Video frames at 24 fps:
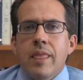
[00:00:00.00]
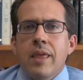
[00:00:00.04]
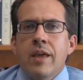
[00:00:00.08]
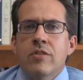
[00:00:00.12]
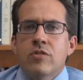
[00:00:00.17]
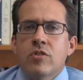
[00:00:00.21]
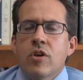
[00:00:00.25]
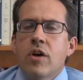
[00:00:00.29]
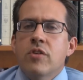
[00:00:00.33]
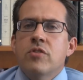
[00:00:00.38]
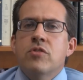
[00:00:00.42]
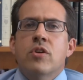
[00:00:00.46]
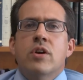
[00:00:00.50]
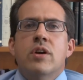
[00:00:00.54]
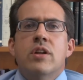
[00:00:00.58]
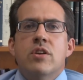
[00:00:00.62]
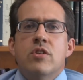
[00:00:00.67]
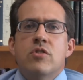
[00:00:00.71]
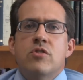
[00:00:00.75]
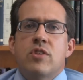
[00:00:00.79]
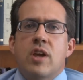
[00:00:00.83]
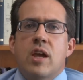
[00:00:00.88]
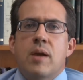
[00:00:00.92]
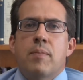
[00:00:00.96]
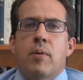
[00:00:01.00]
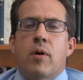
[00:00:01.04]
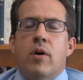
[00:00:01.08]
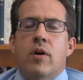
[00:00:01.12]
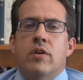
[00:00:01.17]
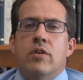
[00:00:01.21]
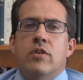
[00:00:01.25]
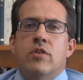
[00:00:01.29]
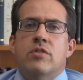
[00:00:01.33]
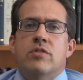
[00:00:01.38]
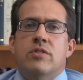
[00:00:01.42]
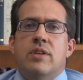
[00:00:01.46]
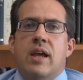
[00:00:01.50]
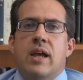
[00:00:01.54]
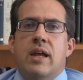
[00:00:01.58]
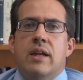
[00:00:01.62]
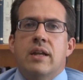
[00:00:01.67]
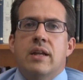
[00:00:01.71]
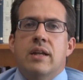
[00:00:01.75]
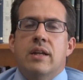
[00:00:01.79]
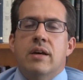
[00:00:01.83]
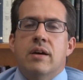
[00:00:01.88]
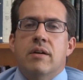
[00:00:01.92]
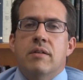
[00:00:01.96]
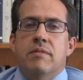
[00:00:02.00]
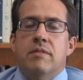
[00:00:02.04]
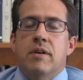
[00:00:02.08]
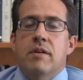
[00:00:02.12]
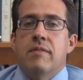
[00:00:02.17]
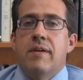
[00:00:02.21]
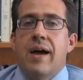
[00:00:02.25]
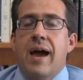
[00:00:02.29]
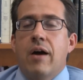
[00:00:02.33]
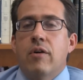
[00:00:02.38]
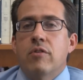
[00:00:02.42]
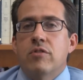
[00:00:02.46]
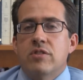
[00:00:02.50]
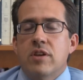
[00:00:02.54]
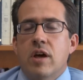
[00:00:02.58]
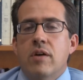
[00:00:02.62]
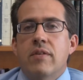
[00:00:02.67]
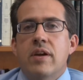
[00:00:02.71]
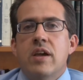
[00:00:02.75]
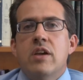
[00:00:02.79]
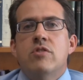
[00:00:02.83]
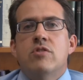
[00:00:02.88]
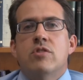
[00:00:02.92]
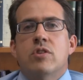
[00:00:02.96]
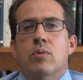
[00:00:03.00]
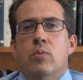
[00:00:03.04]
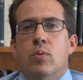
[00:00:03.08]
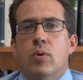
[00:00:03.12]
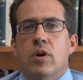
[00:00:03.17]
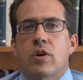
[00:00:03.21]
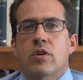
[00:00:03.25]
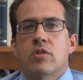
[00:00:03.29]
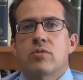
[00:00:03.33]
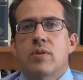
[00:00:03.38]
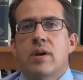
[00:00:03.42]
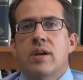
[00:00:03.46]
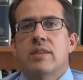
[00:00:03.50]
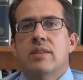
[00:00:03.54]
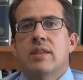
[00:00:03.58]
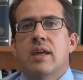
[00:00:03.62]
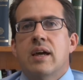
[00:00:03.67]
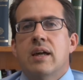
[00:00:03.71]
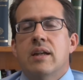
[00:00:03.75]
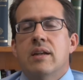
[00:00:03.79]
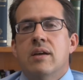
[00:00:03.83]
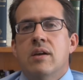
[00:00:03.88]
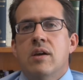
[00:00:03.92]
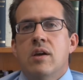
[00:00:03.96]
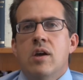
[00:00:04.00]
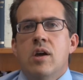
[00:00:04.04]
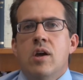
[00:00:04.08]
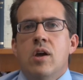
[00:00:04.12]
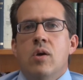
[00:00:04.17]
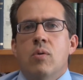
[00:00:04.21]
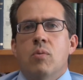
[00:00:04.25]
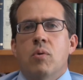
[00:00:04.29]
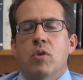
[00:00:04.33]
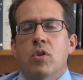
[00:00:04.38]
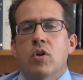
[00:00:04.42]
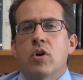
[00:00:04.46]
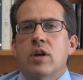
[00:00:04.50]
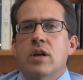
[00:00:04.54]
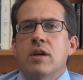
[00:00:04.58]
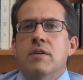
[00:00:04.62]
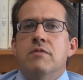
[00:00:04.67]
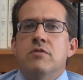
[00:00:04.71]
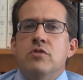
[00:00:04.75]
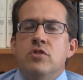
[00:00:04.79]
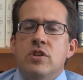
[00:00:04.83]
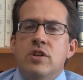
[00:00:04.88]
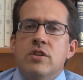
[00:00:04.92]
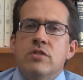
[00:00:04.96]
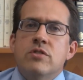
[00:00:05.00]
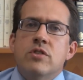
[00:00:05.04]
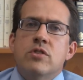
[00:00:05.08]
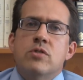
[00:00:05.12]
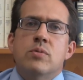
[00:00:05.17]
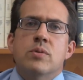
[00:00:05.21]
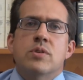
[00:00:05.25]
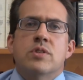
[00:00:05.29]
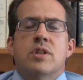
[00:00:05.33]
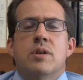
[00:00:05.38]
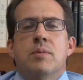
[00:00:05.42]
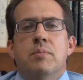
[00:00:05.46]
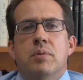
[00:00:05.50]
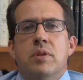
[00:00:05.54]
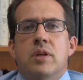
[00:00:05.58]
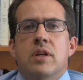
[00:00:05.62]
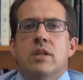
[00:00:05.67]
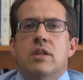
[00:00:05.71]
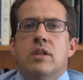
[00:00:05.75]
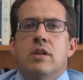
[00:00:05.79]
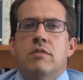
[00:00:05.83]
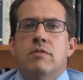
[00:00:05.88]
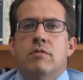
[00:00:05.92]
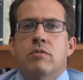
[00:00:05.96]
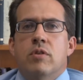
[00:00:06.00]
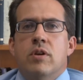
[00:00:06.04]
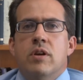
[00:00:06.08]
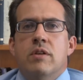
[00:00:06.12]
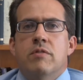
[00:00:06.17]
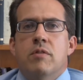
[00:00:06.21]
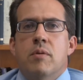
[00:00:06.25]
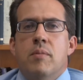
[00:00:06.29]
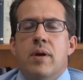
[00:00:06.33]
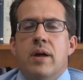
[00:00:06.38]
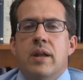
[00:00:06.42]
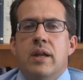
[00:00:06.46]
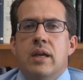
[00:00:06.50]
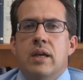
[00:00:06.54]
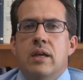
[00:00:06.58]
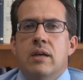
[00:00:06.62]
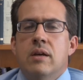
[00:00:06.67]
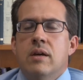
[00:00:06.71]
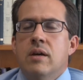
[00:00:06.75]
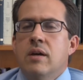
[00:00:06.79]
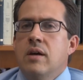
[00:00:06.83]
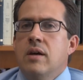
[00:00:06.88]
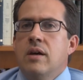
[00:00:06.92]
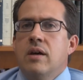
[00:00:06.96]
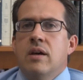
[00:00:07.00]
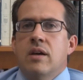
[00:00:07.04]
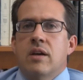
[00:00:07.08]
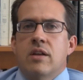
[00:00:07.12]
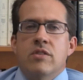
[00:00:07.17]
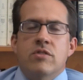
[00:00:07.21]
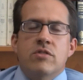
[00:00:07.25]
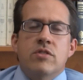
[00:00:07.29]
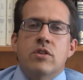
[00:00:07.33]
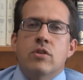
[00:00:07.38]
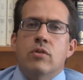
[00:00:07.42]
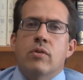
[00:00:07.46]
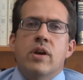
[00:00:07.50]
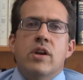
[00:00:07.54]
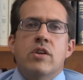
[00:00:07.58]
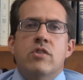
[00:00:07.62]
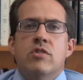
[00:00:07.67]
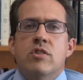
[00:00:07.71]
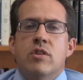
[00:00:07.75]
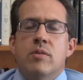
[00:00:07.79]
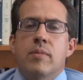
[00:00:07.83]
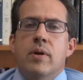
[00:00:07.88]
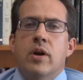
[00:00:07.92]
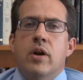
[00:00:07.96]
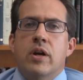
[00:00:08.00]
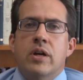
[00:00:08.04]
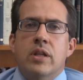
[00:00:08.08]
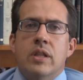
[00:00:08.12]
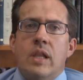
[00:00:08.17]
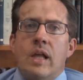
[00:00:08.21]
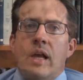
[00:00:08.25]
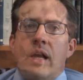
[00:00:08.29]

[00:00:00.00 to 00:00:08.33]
it's also going to shape our understanding of, of how salvation works, right? That well, look, if Jesus was completely free from any consideration of married